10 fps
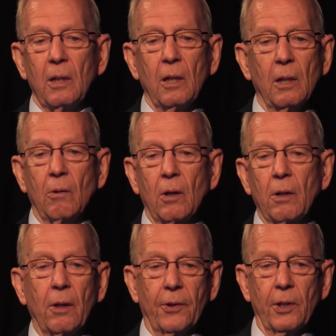And one
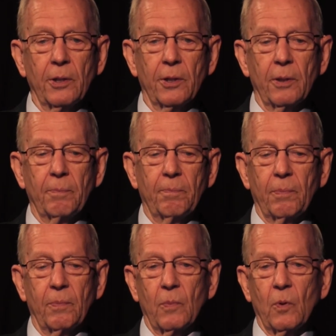of the things that
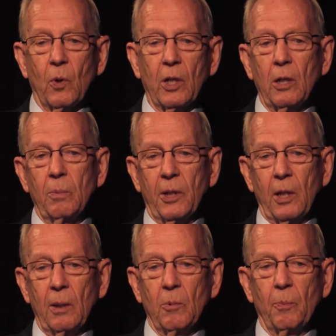quickly
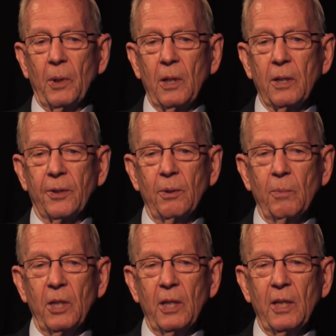became apparent to
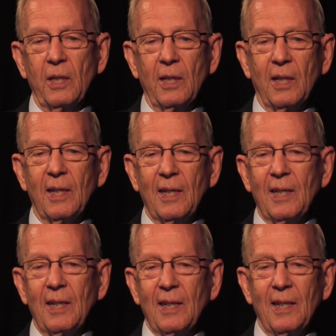me
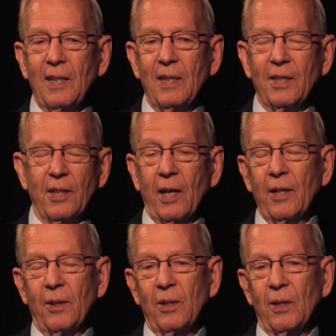is that